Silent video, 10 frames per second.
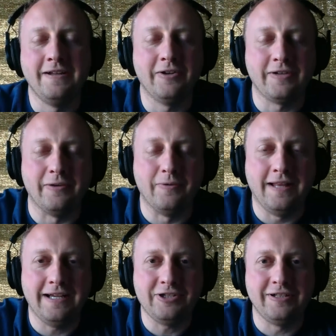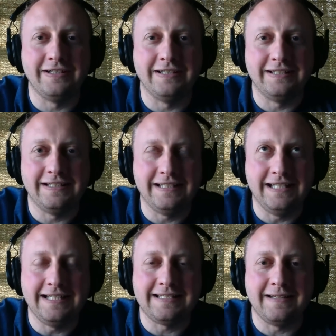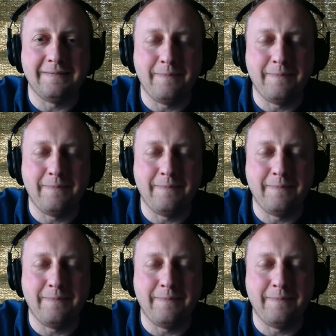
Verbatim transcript: Okay, well, actually, it's